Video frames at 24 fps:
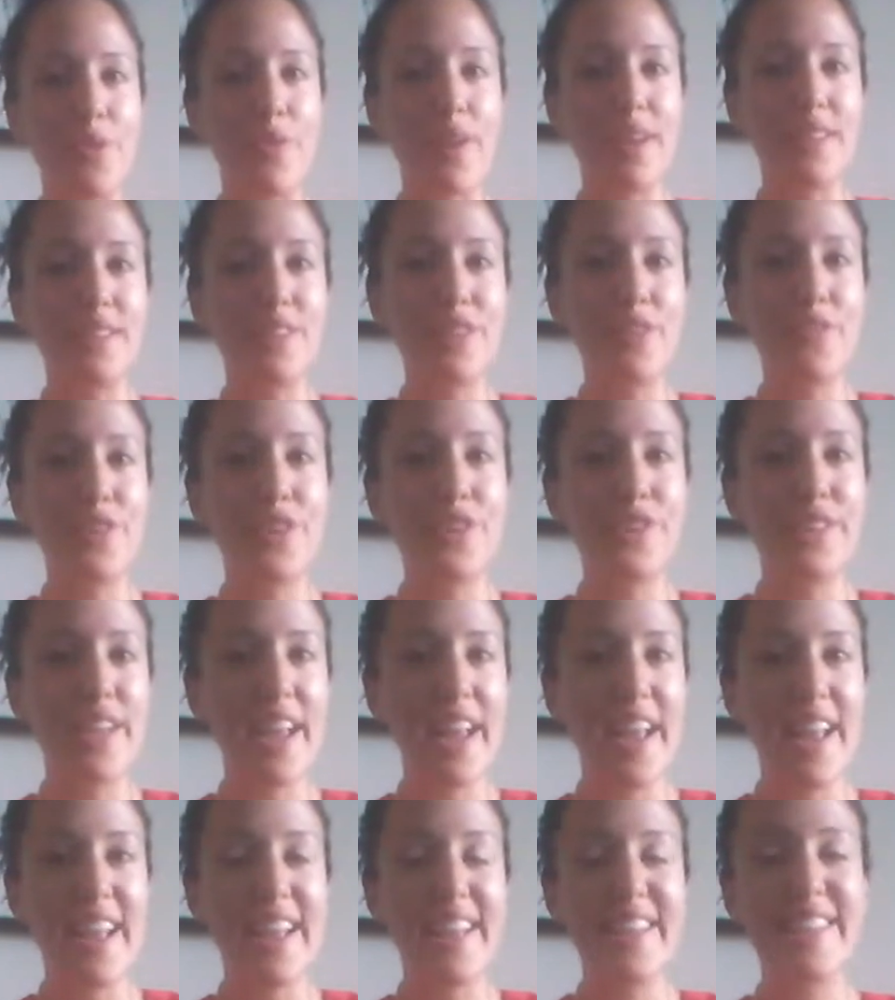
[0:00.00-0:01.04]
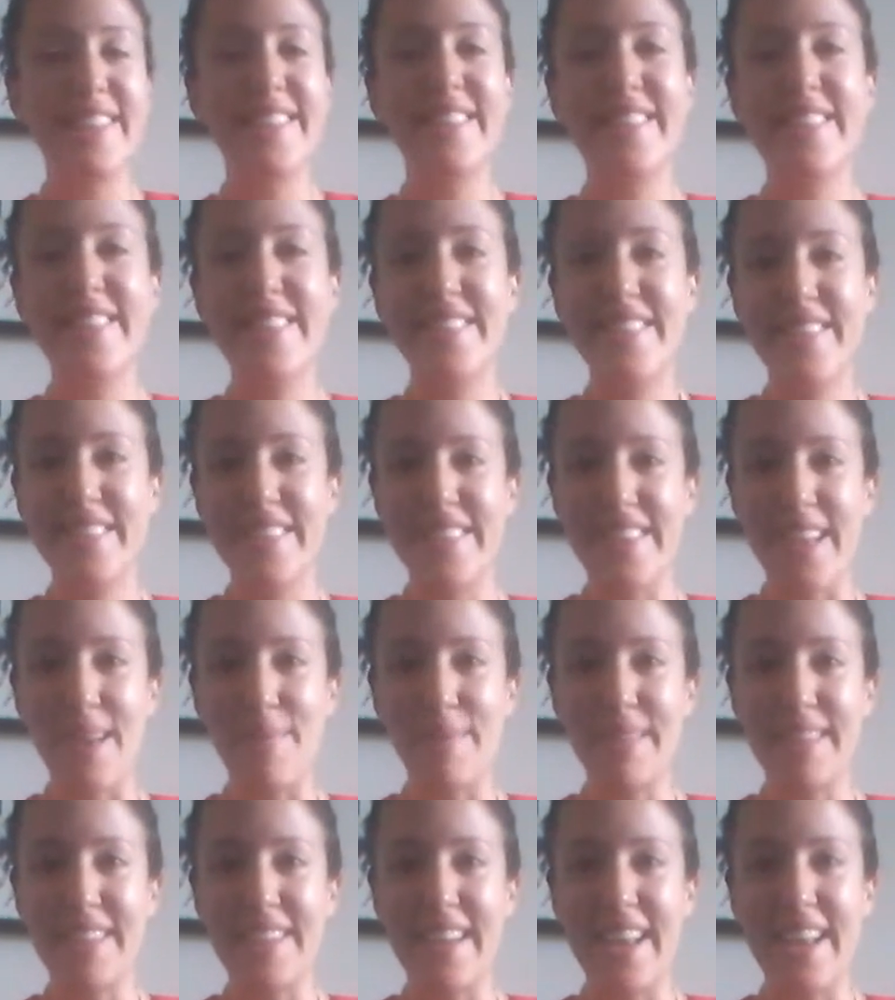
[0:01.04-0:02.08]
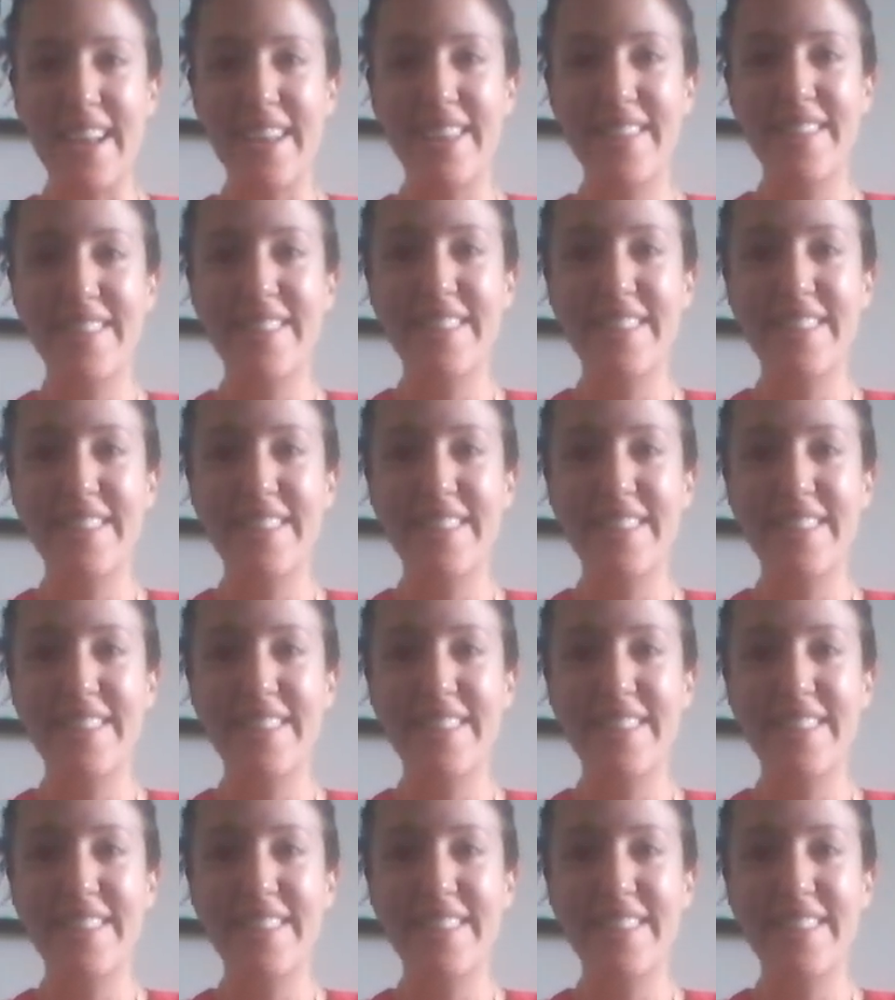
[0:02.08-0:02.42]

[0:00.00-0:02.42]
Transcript: the rest of your day. Namaste.